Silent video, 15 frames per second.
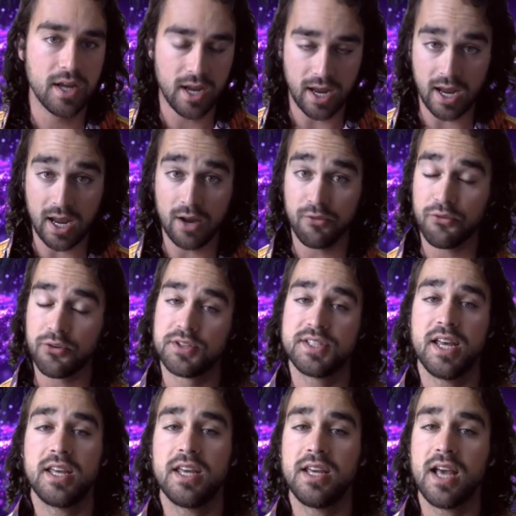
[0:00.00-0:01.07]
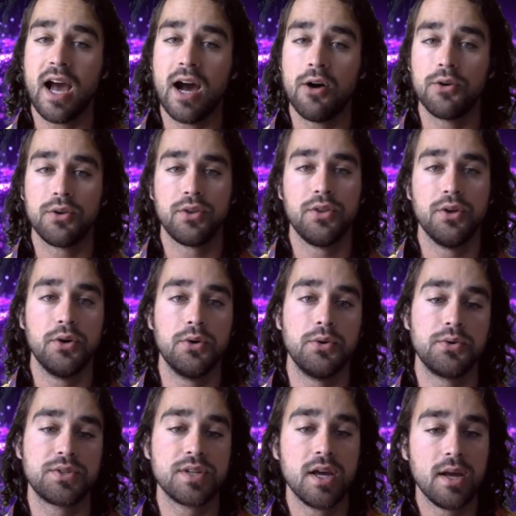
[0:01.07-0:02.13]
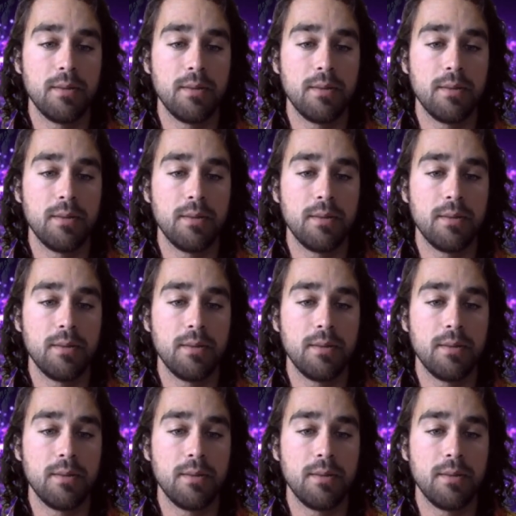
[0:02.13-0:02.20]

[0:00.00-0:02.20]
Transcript: and for taking out those